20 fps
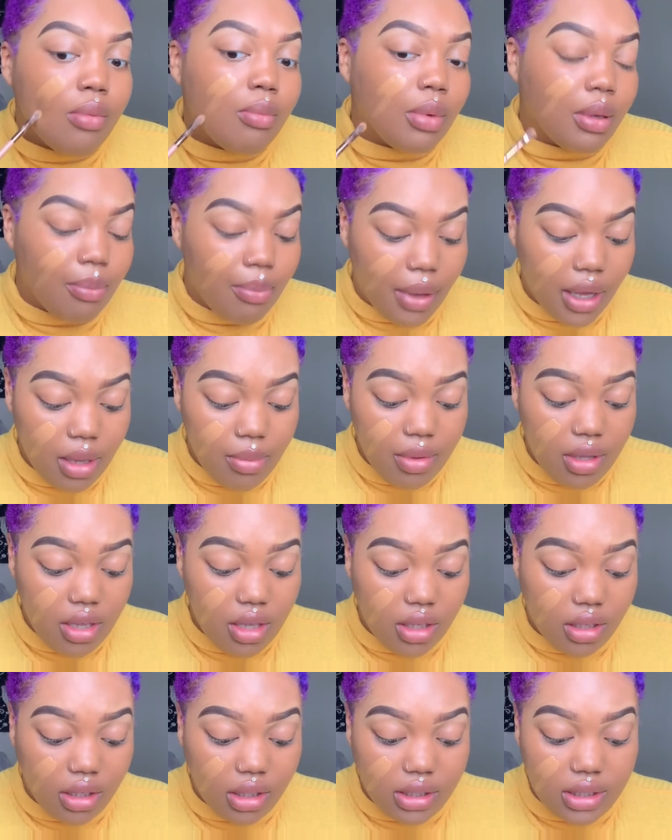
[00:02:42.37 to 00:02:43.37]
But baby,
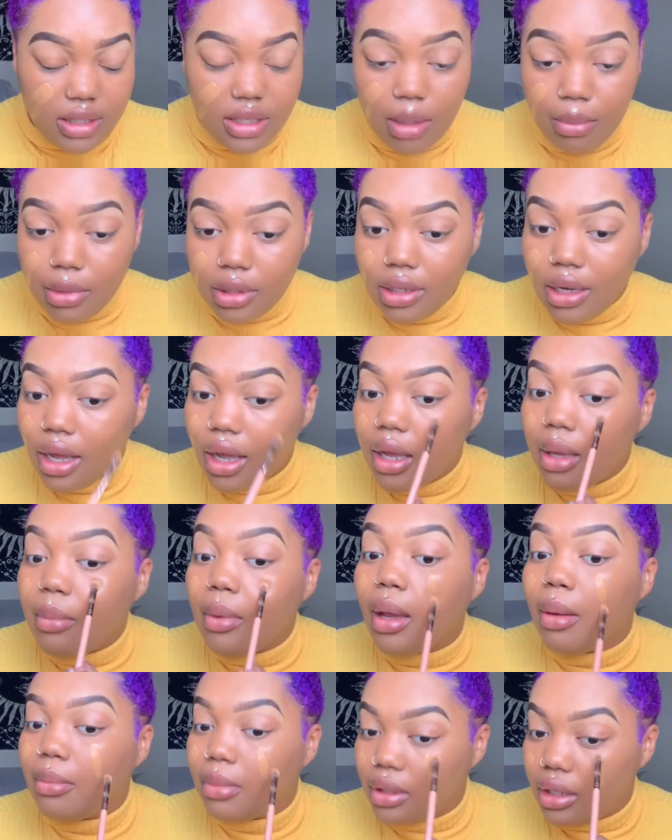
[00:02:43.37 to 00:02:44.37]
in the summertime,
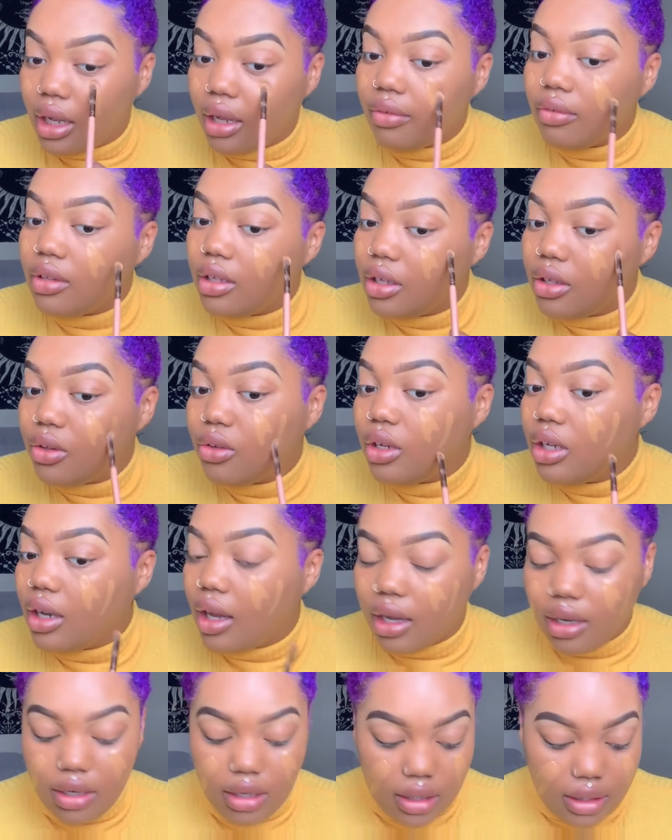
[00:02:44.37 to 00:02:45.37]
I'm definitely a
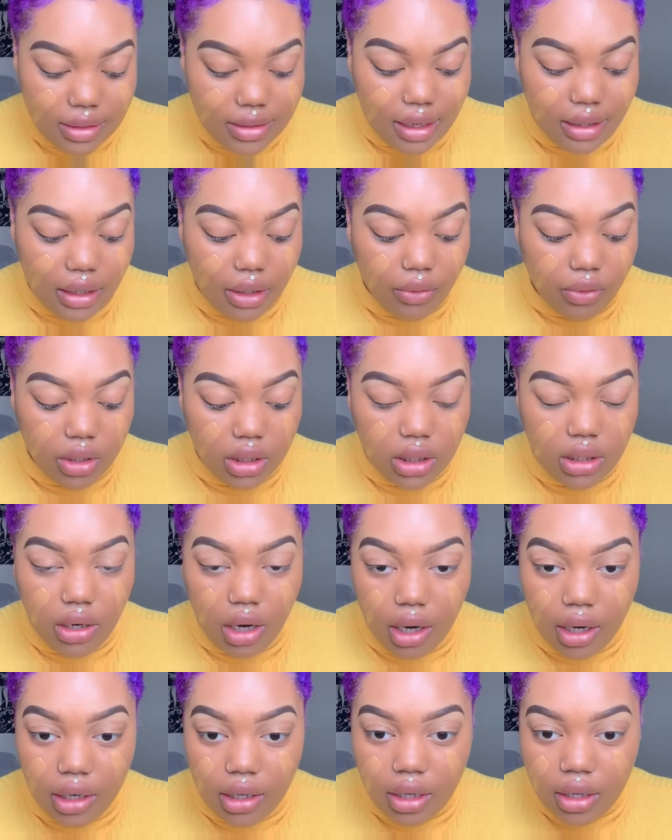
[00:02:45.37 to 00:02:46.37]
390 because I get really
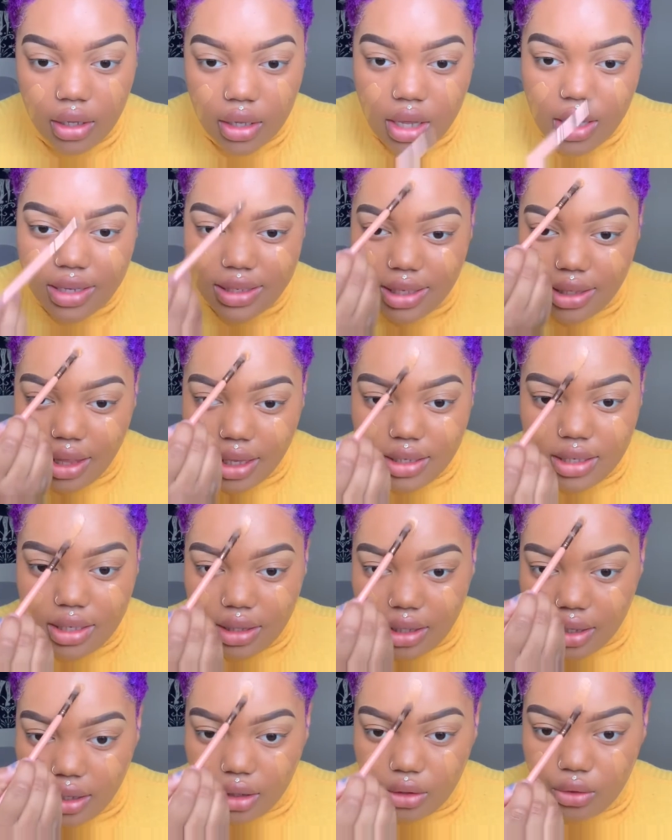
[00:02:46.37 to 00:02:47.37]
dark. See, that's the
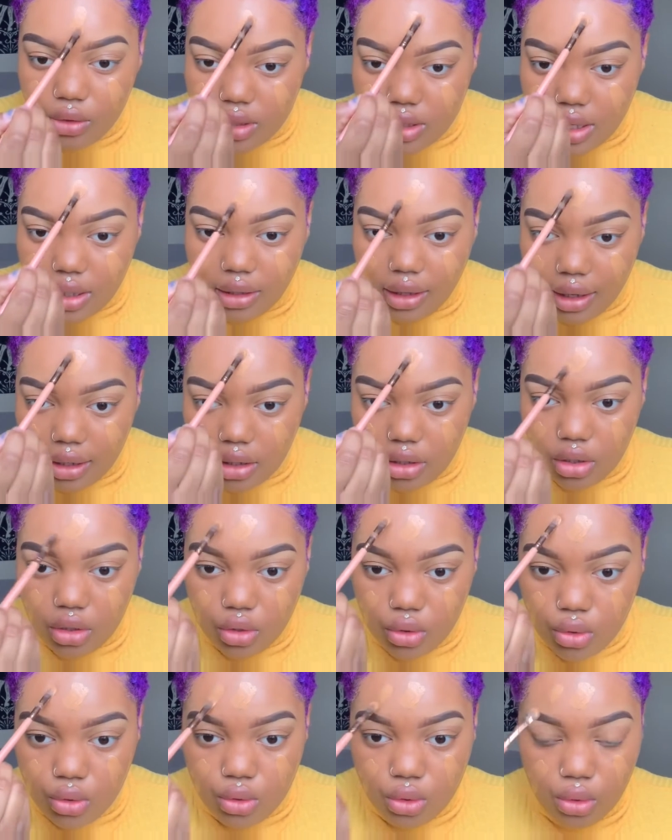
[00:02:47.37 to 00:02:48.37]
thing. Like, you see a lot of the
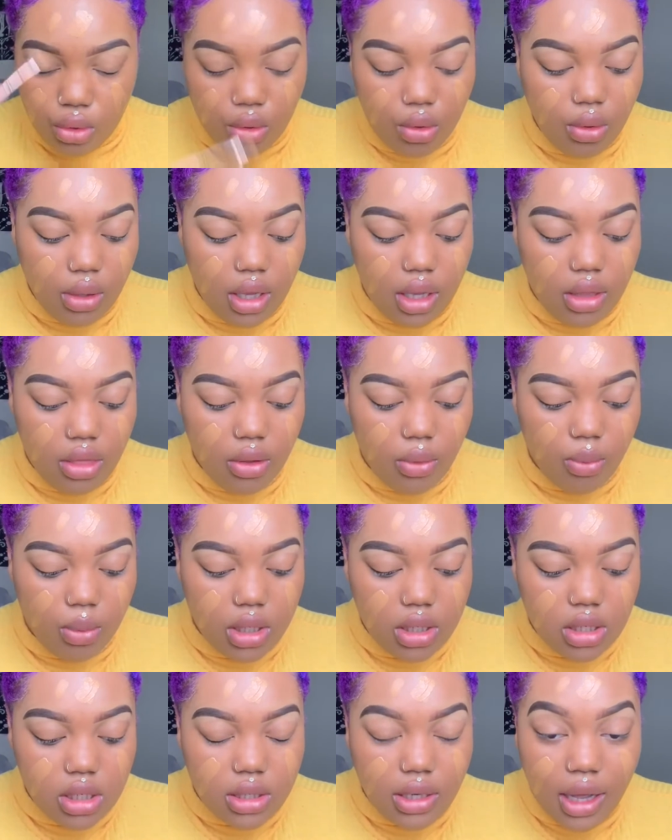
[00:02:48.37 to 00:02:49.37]
neutral in the
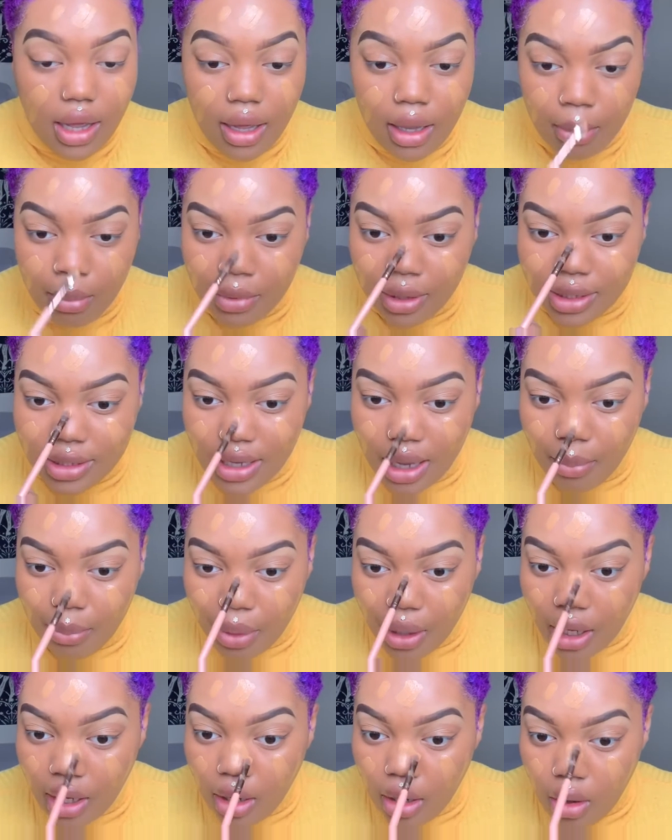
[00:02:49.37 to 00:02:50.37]
wintertime because I'm
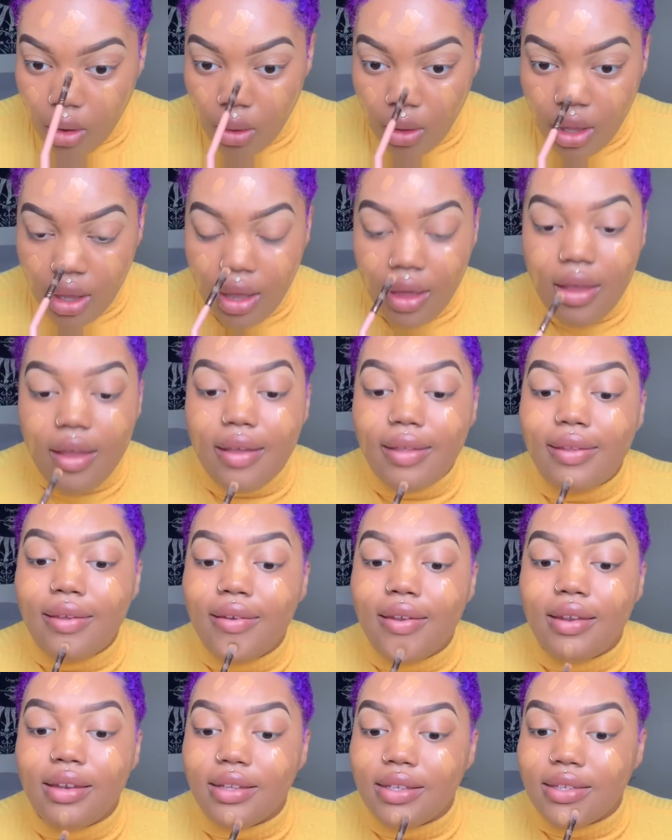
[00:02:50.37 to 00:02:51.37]
pale. And
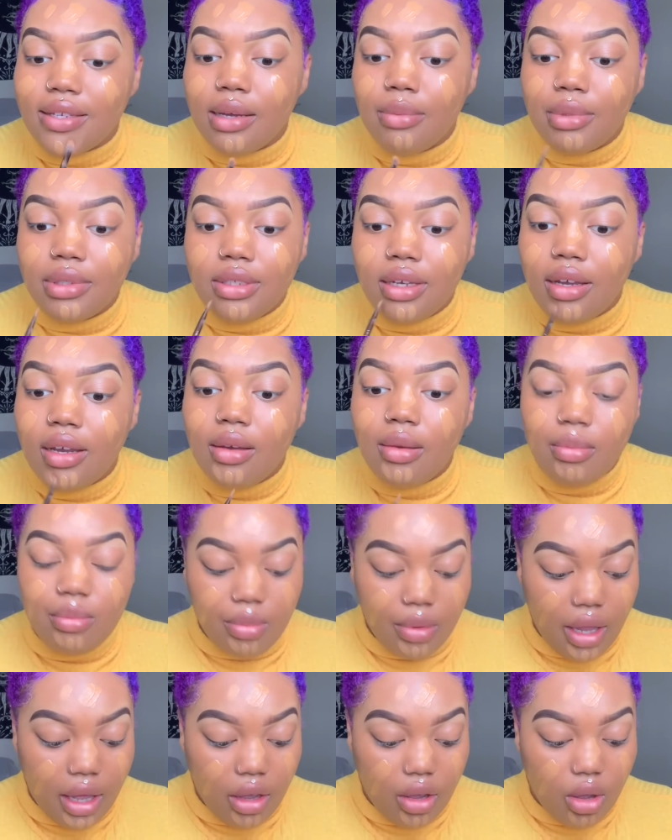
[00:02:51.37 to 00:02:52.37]
then in the
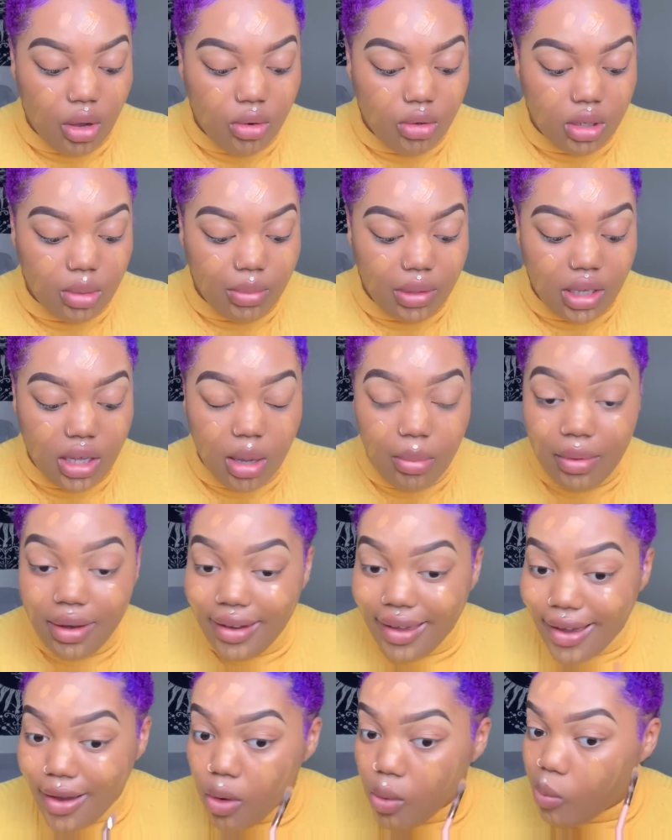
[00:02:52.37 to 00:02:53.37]
summertime, that golden be
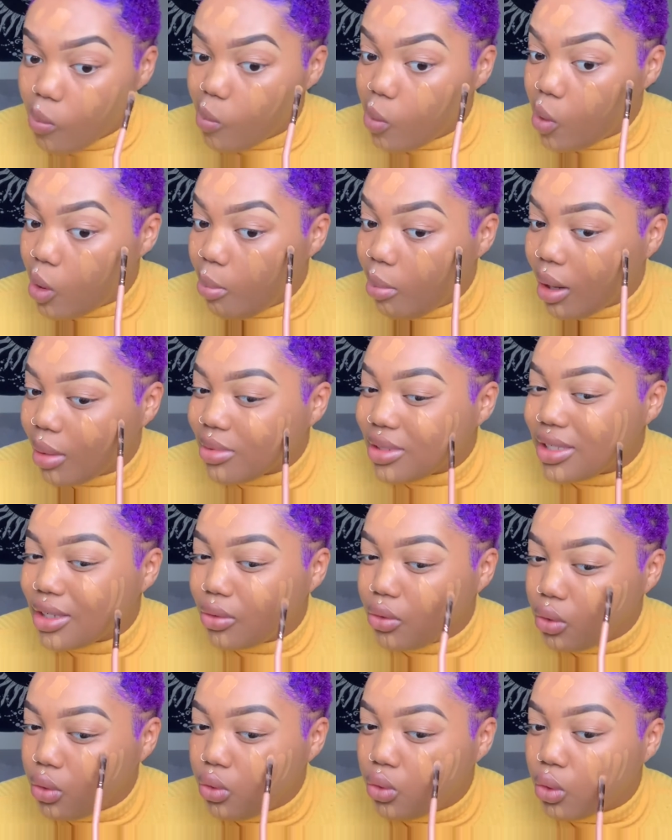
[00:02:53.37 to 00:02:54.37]
coming out more, but I'm still
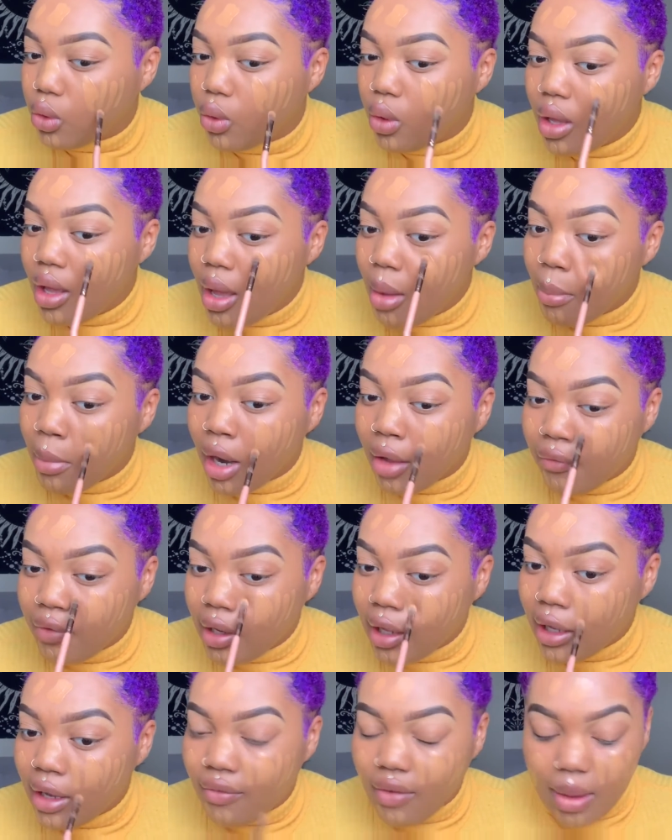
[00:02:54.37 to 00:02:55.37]
neutral. But I feel
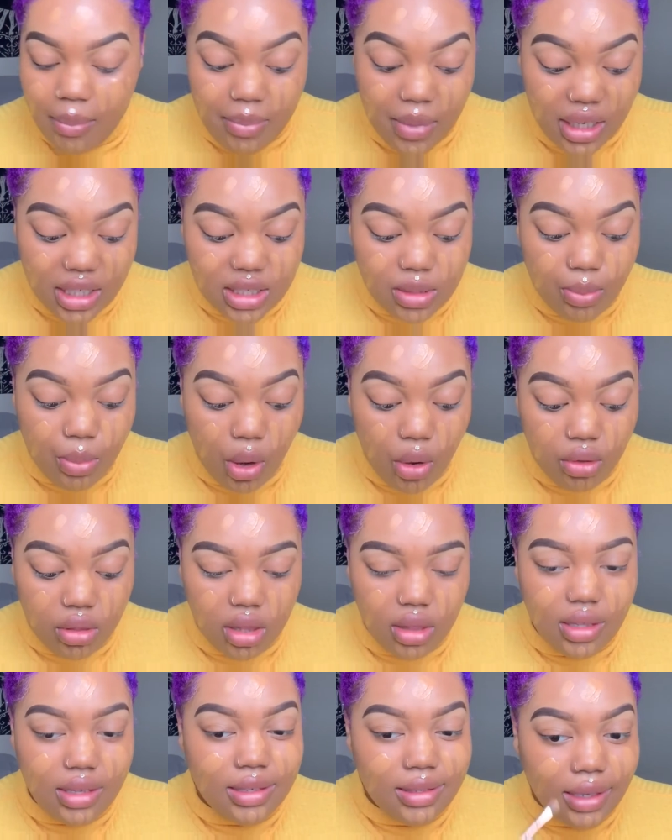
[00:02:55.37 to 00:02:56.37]
like if I mixed both
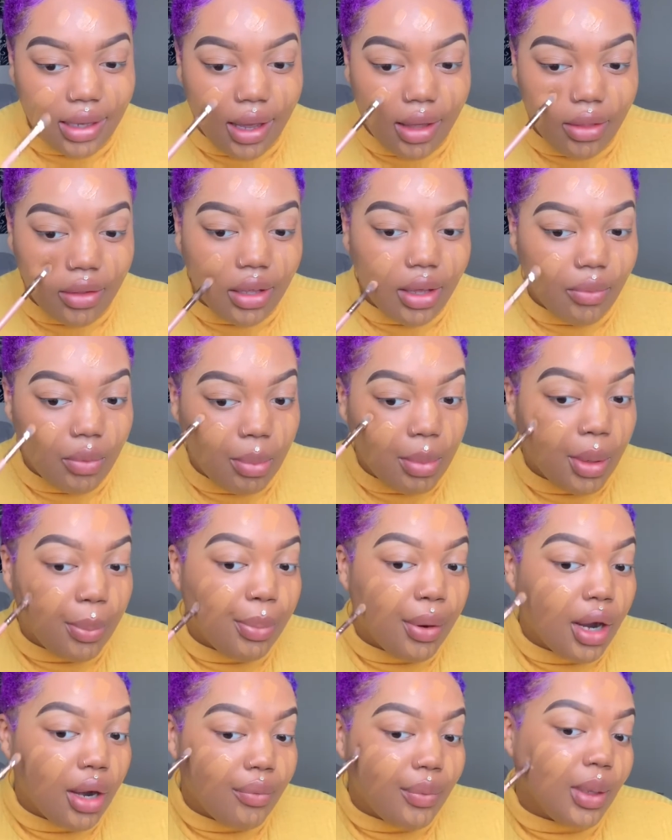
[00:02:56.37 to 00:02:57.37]
of these together, it would be
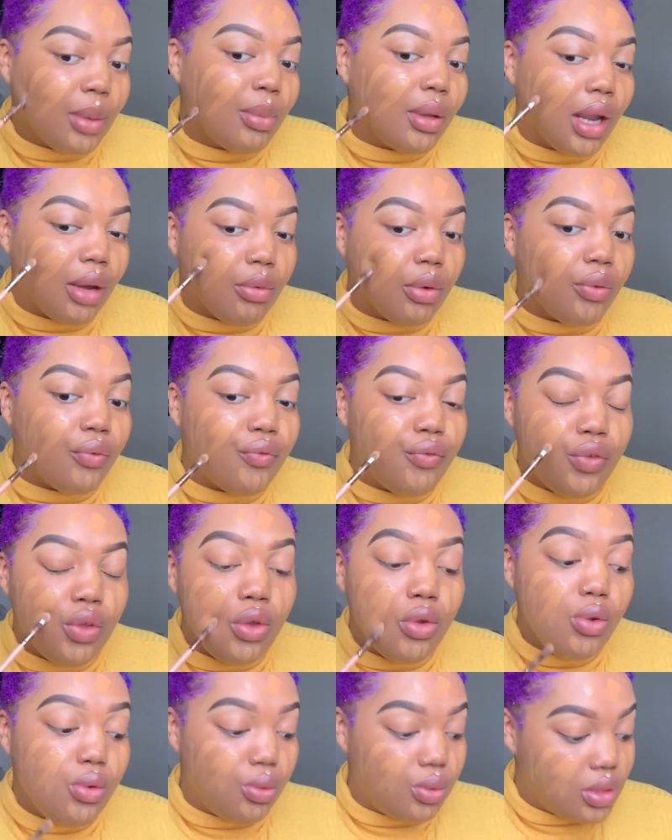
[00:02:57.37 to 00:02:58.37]
perfect. But I
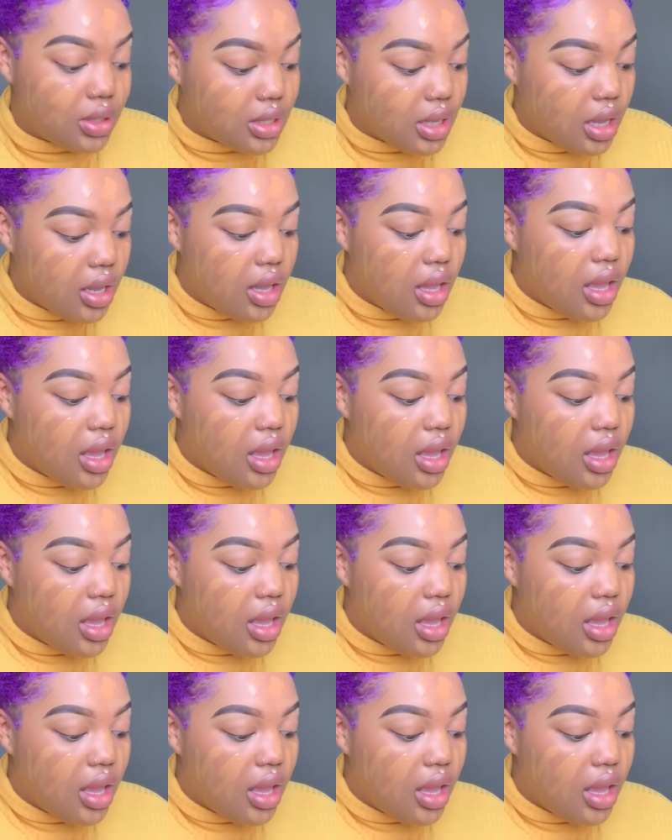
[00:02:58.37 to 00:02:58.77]
refuse.